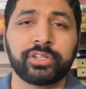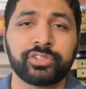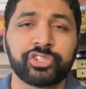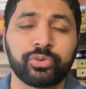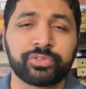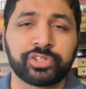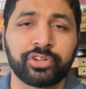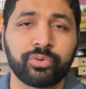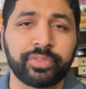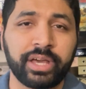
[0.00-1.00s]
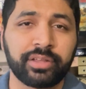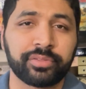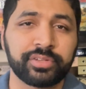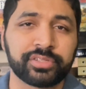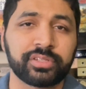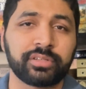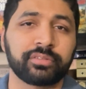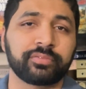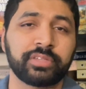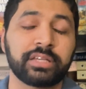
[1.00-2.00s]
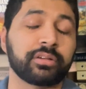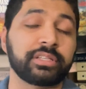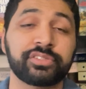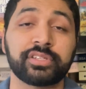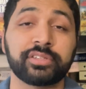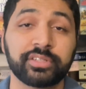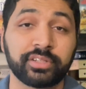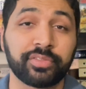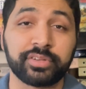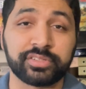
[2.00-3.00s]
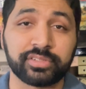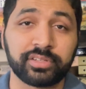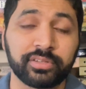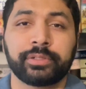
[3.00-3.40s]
chose to go with that ethnicity, East Indian ethnicity.